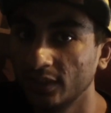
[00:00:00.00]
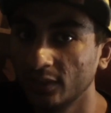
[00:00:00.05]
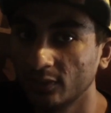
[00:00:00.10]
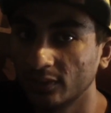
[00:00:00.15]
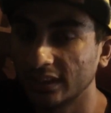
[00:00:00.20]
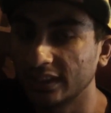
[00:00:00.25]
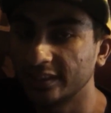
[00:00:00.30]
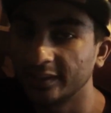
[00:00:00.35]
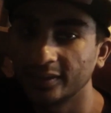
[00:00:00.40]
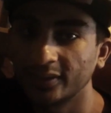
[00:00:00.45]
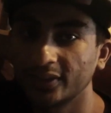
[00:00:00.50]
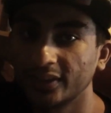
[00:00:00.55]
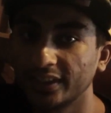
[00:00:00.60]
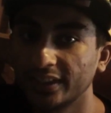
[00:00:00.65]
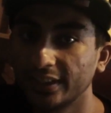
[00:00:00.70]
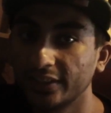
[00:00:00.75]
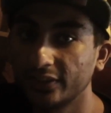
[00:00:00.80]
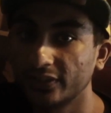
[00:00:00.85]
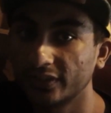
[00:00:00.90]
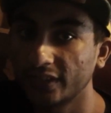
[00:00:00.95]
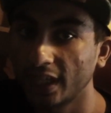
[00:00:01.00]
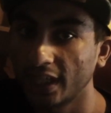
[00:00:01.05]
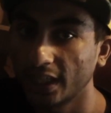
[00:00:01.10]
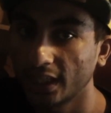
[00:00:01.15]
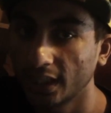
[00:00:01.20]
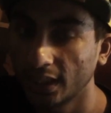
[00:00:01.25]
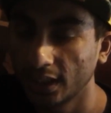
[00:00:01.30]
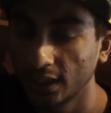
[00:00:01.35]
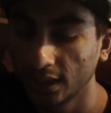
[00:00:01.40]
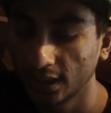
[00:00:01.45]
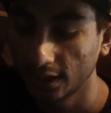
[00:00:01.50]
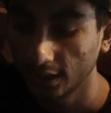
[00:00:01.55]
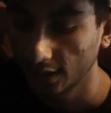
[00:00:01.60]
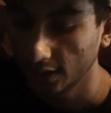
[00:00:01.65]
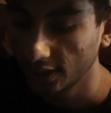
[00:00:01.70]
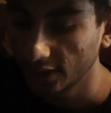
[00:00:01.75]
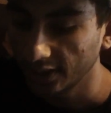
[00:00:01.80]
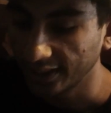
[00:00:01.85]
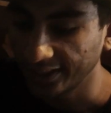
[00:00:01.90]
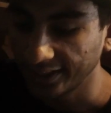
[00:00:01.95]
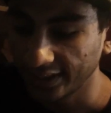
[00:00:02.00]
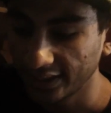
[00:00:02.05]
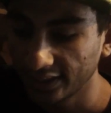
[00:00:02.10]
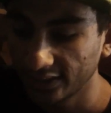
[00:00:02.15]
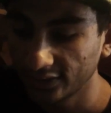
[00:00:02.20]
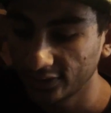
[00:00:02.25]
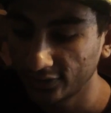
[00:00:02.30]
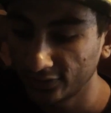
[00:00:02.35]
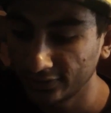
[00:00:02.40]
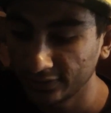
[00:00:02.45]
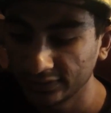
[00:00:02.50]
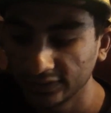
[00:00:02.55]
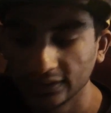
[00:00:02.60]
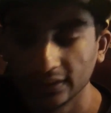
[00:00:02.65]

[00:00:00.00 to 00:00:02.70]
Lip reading: what I did on the internet. And, you know,